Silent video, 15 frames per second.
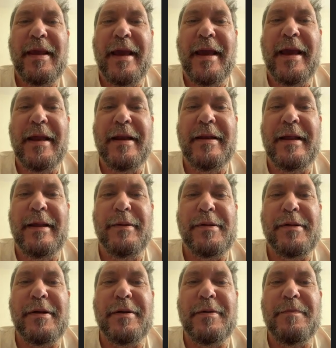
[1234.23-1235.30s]
and he
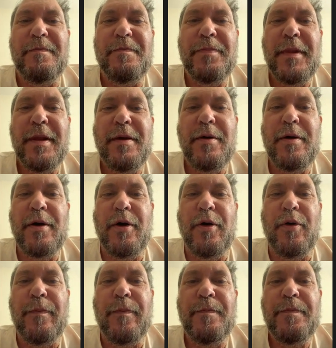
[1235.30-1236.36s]
said,
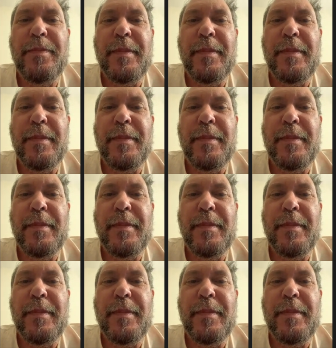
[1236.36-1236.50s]
"Oh."